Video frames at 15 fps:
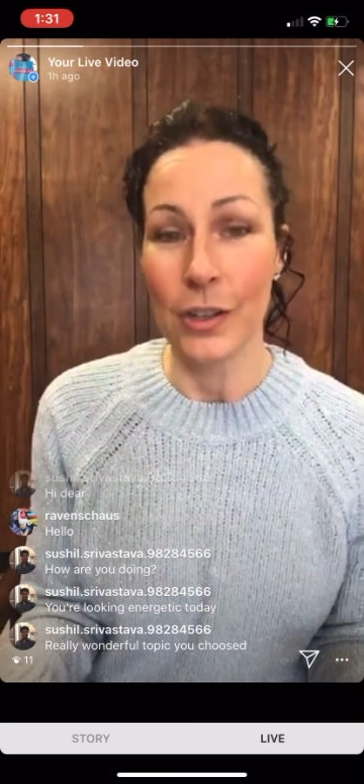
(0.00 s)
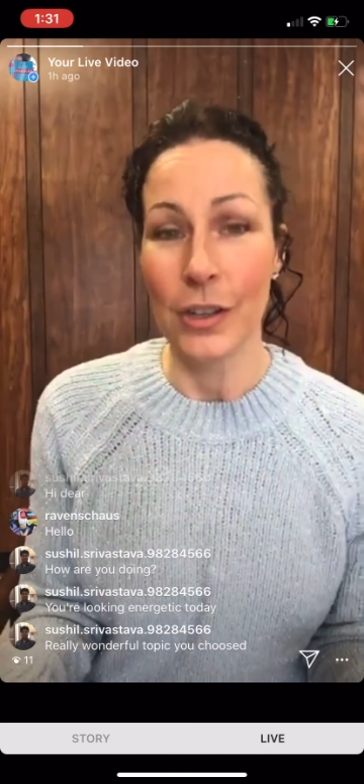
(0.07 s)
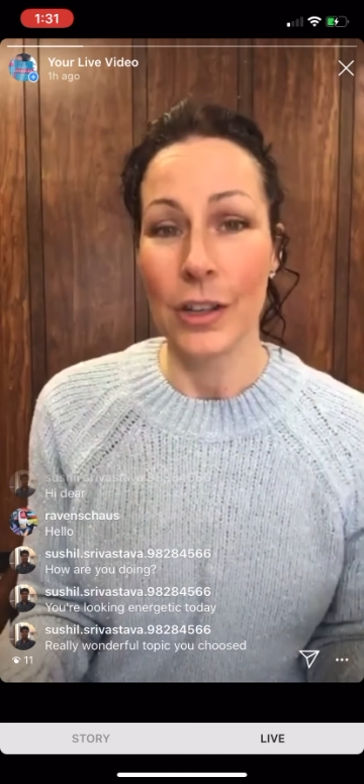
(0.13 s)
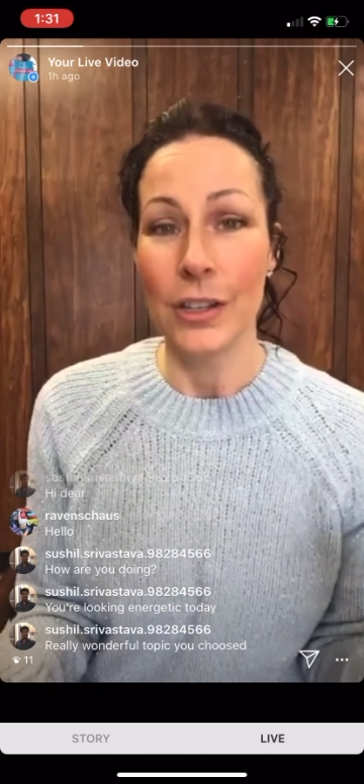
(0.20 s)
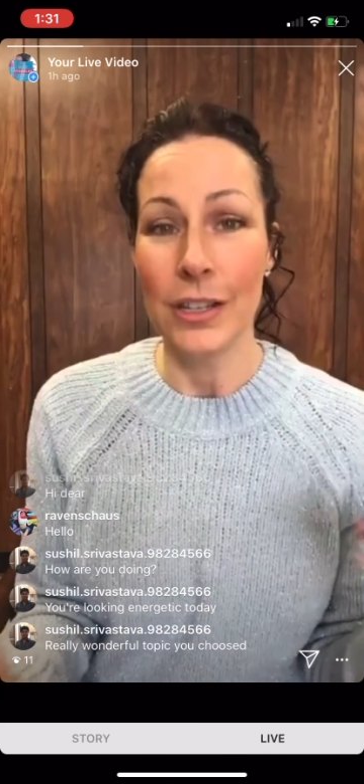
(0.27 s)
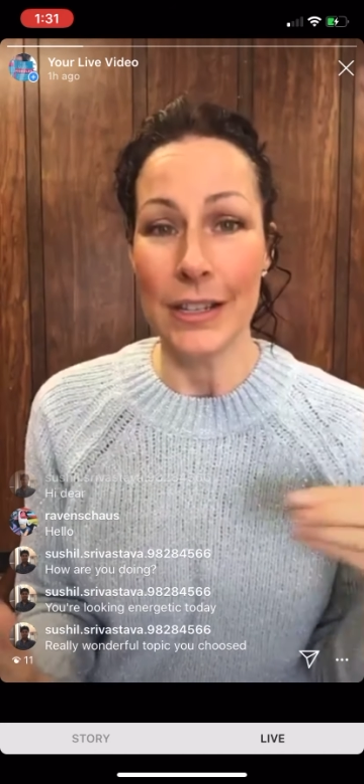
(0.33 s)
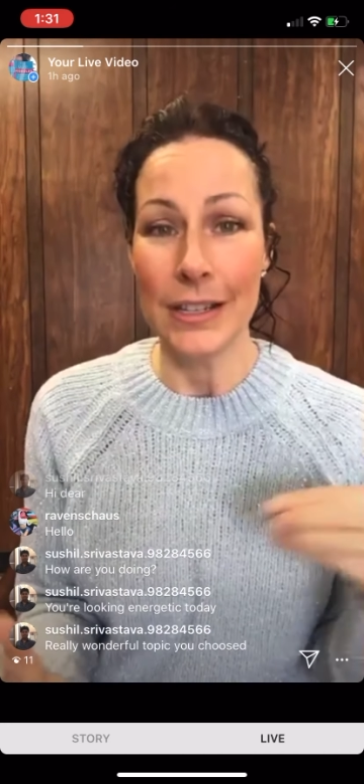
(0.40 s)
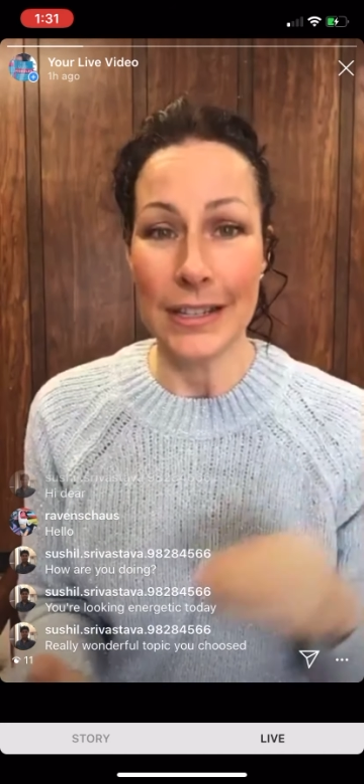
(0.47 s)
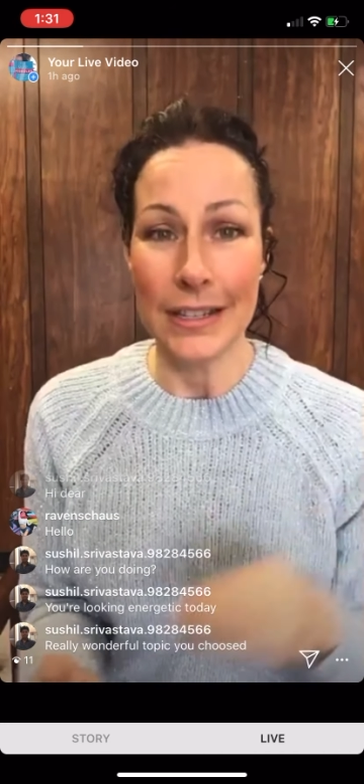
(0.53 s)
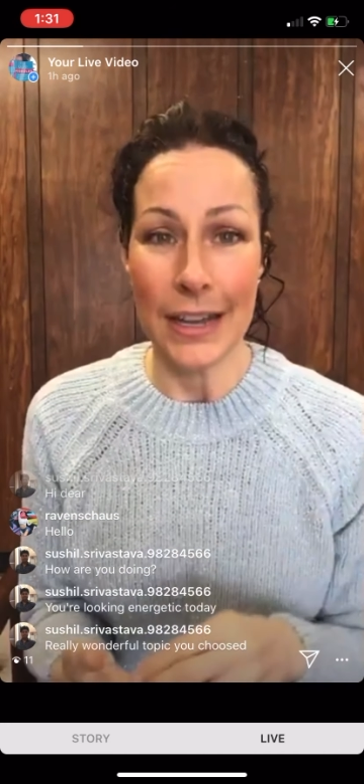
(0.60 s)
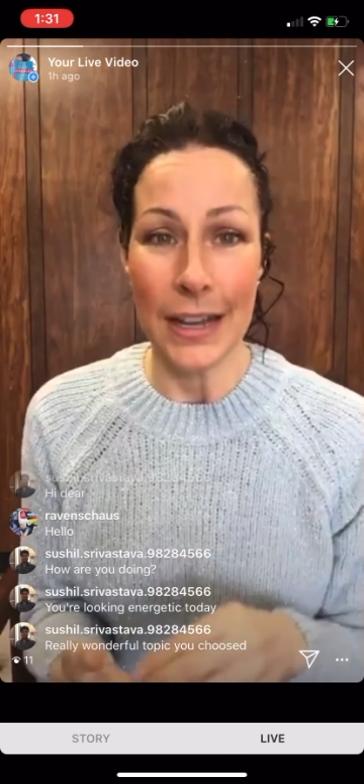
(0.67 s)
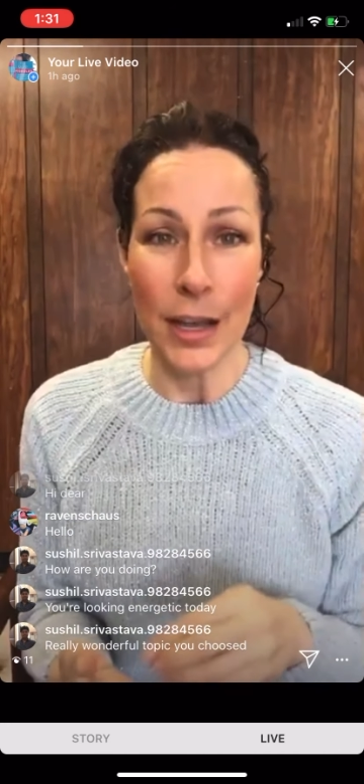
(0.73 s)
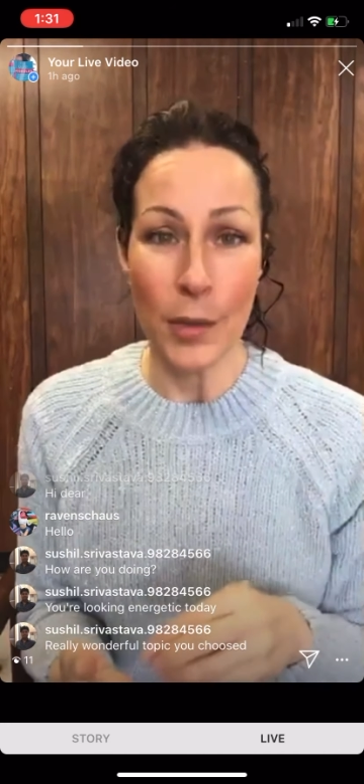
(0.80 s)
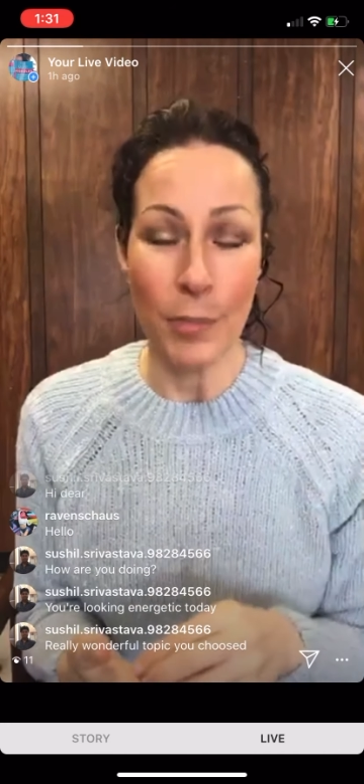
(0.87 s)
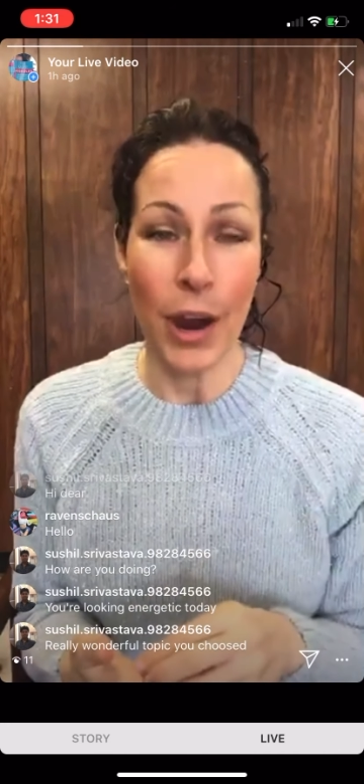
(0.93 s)
to seek a
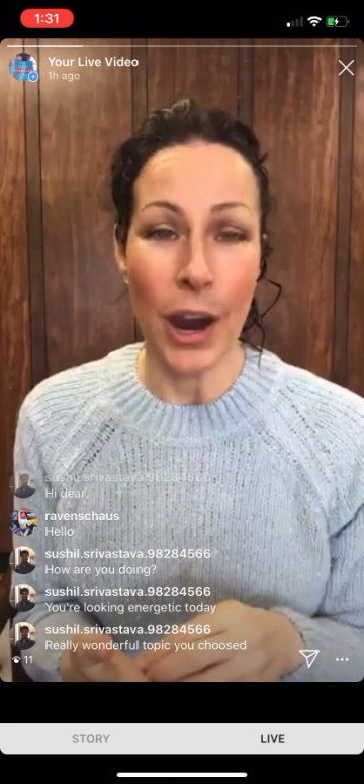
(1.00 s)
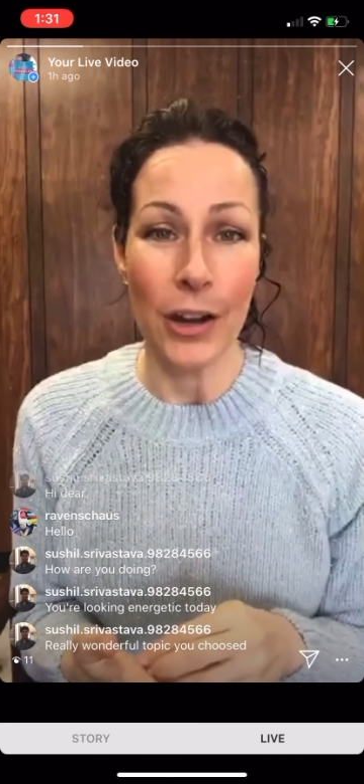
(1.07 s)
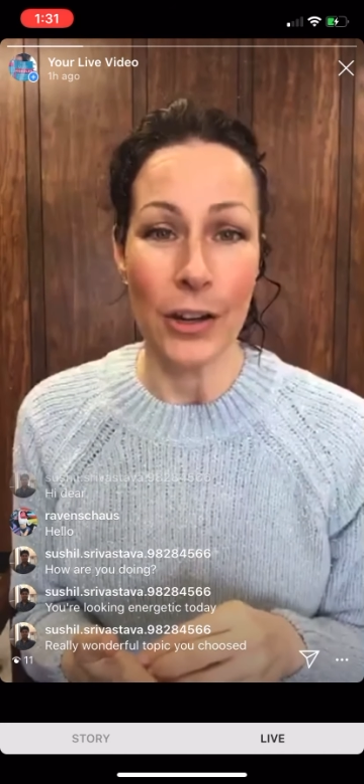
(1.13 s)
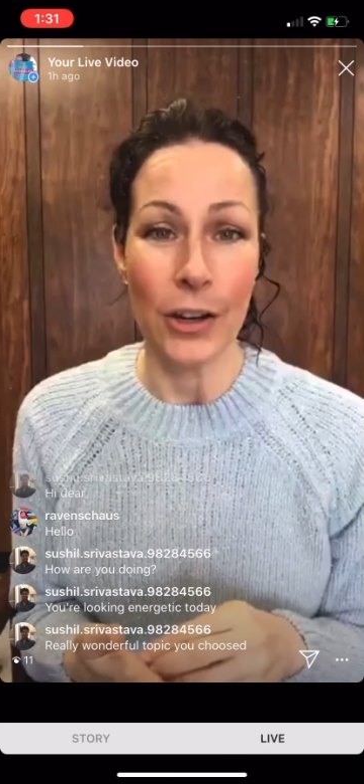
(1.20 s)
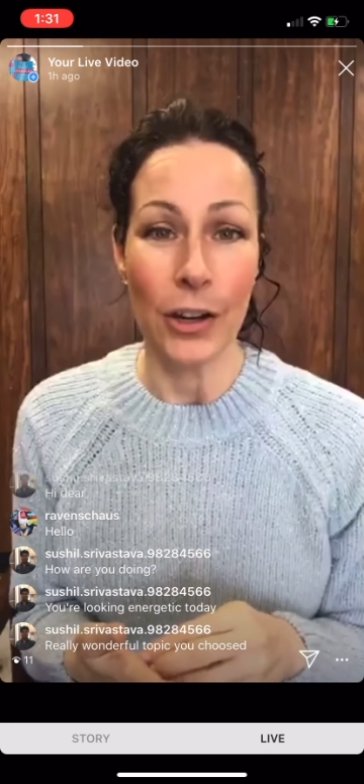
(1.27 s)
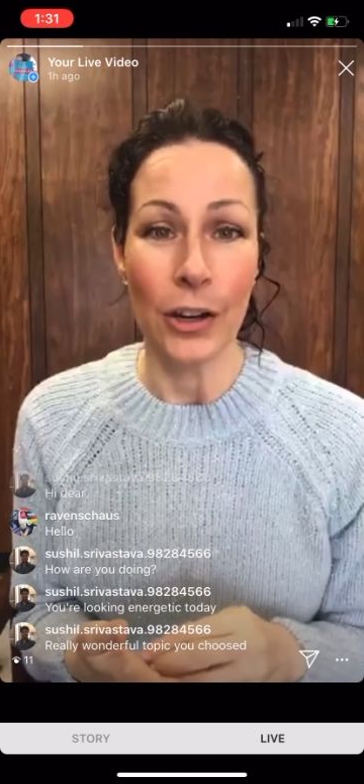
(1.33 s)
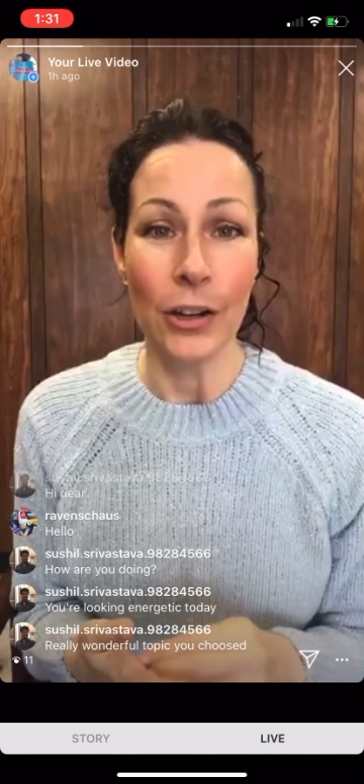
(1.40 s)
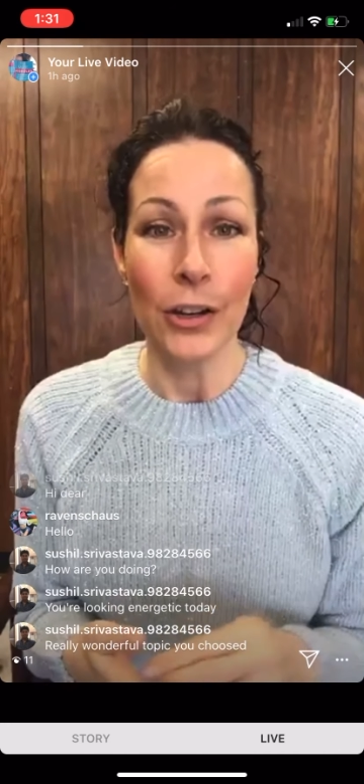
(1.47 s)
partner